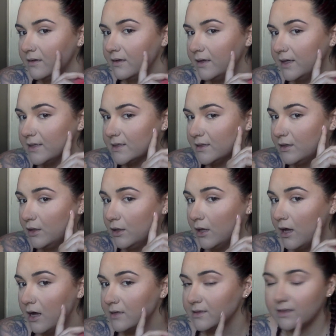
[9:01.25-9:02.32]
gets a little
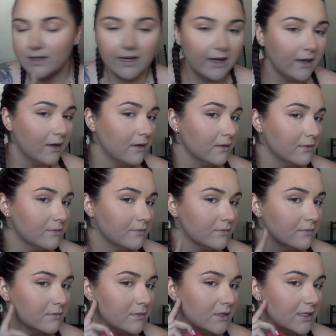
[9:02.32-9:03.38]
lost there.
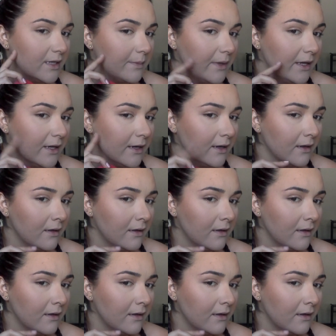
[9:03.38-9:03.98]
Same here.